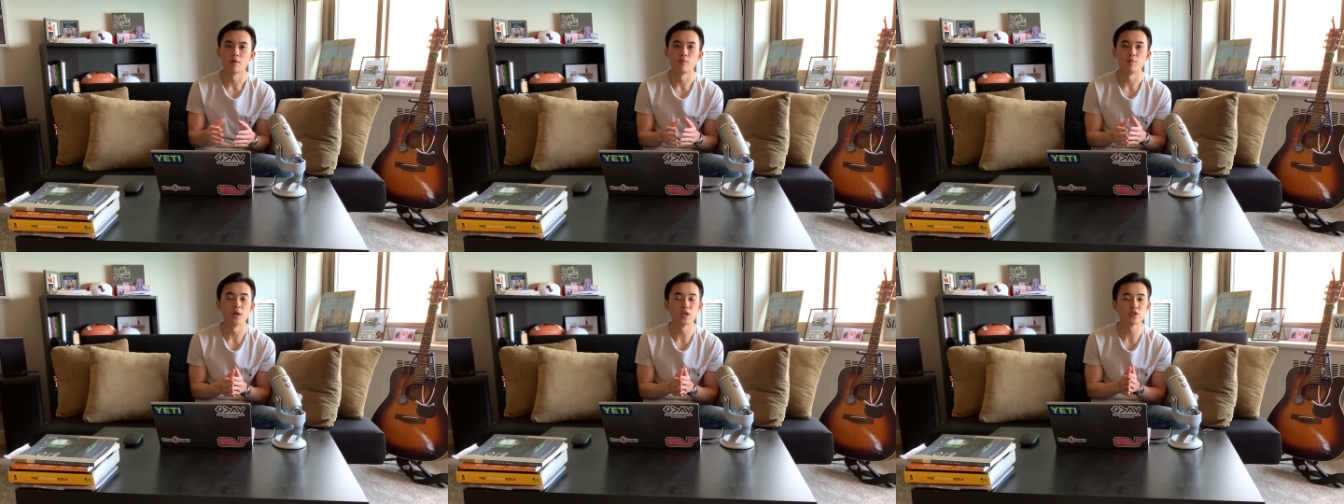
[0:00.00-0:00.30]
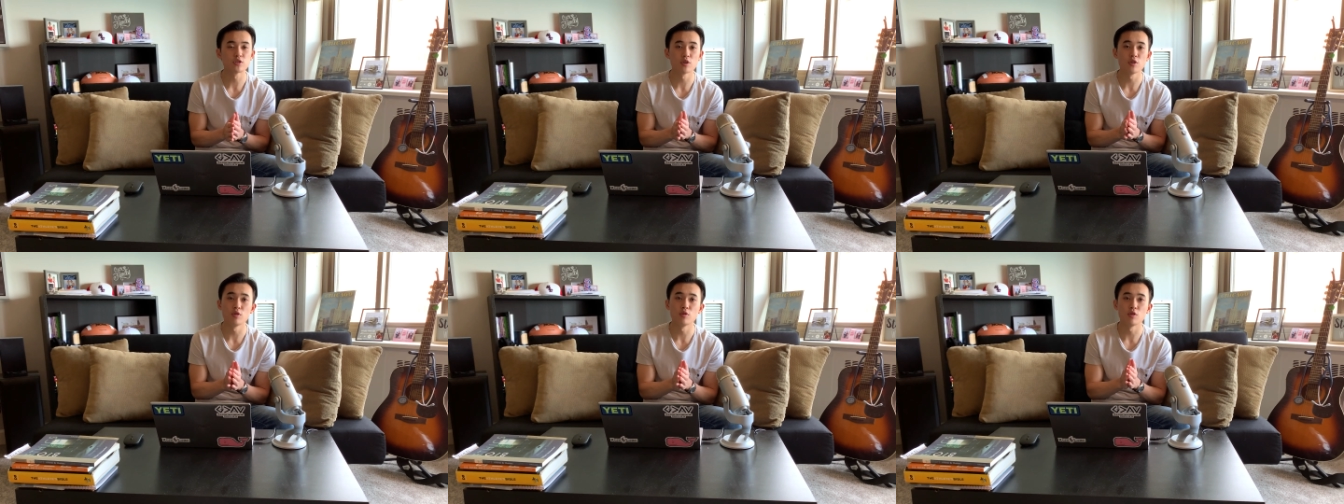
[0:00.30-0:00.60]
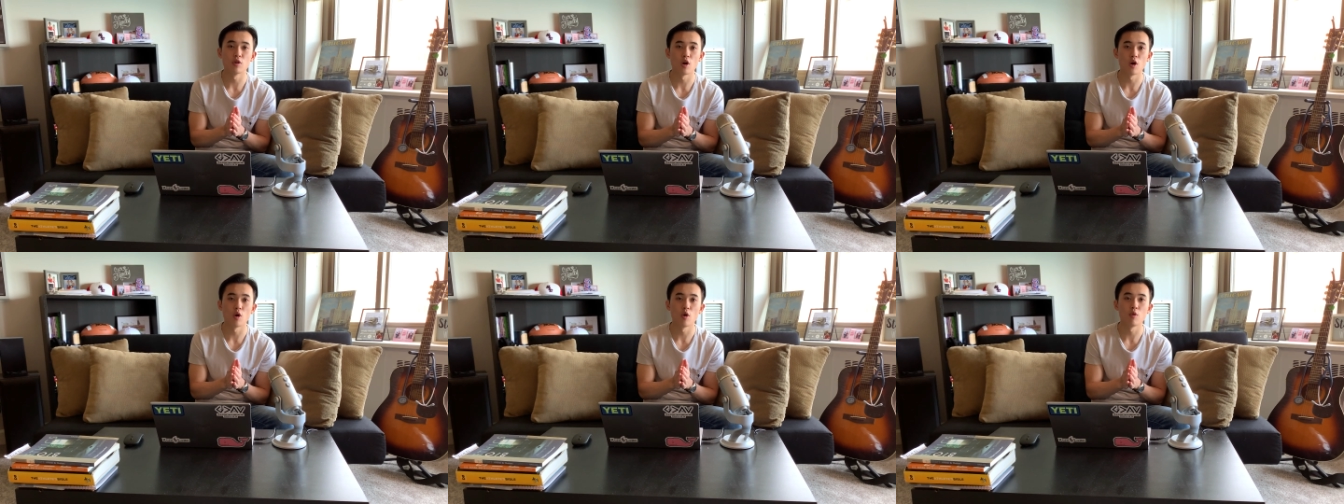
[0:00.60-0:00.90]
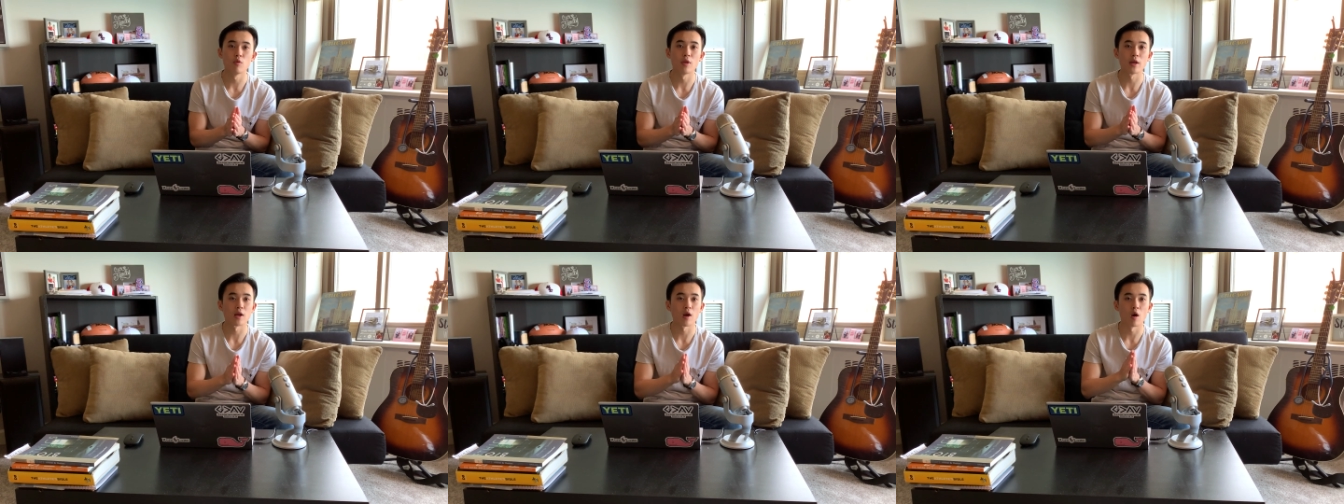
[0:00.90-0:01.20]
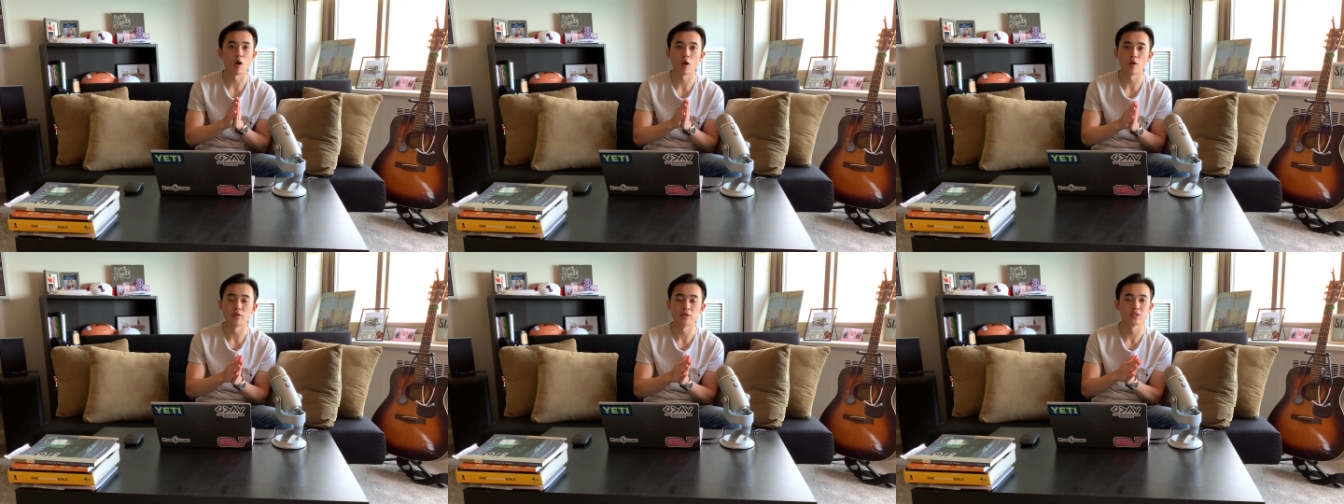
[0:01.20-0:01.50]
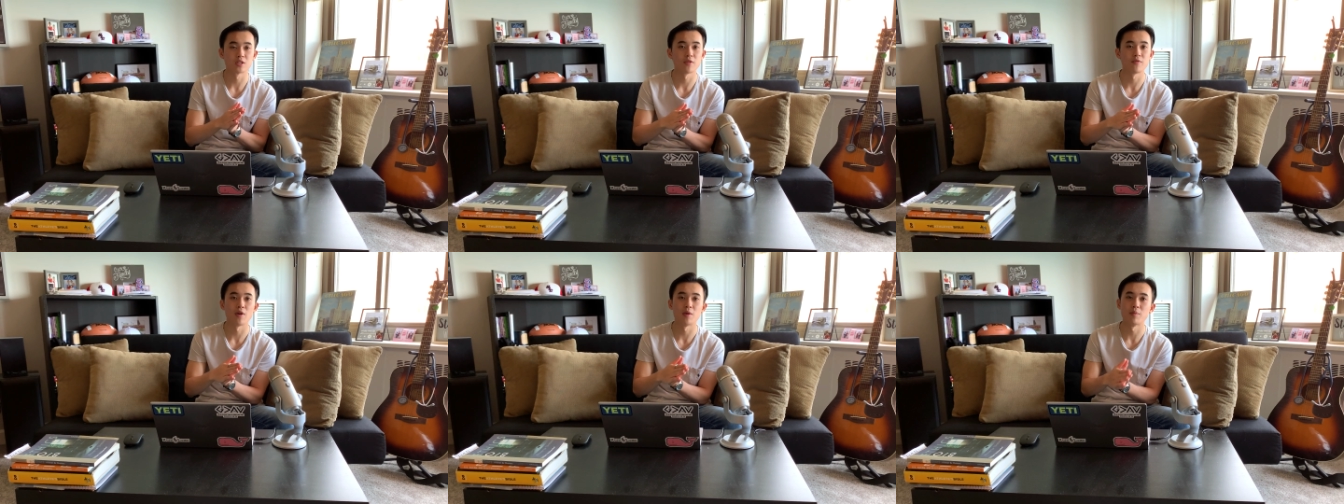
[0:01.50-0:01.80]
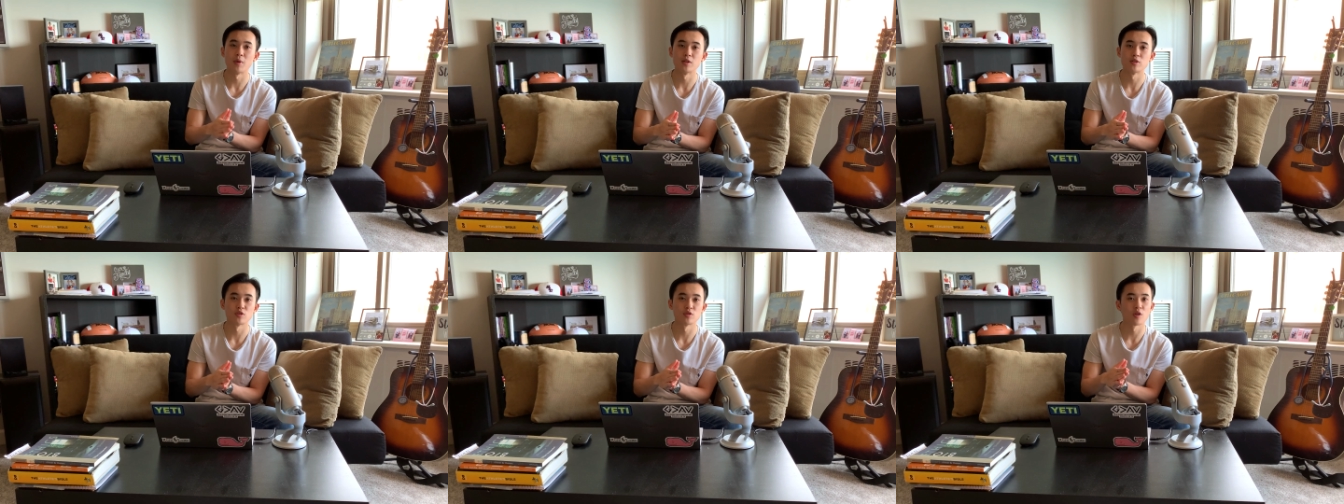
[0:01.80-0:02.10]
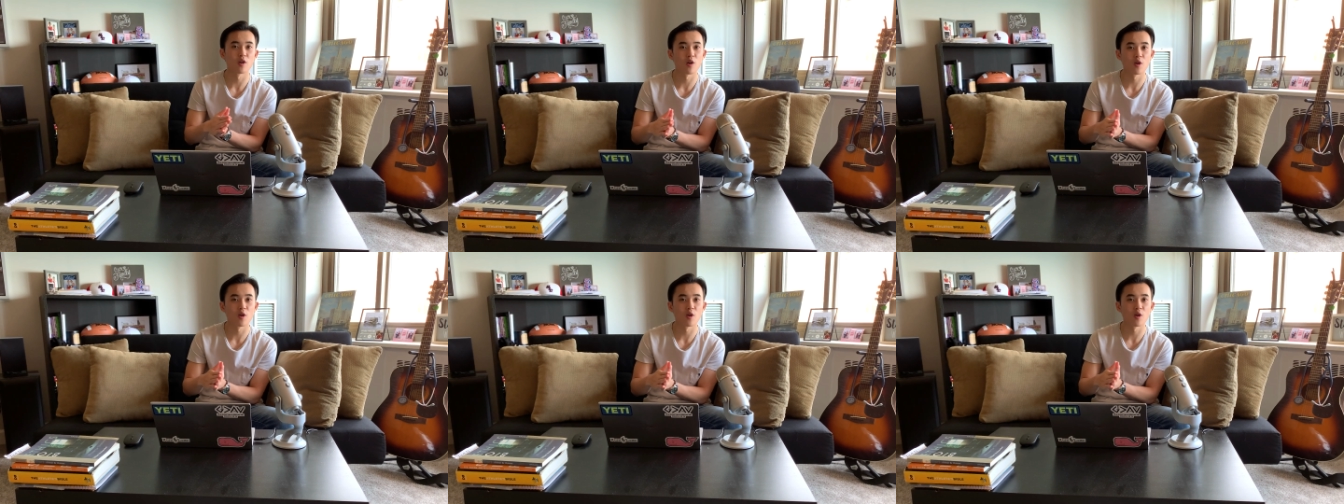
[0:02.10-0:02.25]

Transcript: make sure you know like all the stuff i mentioned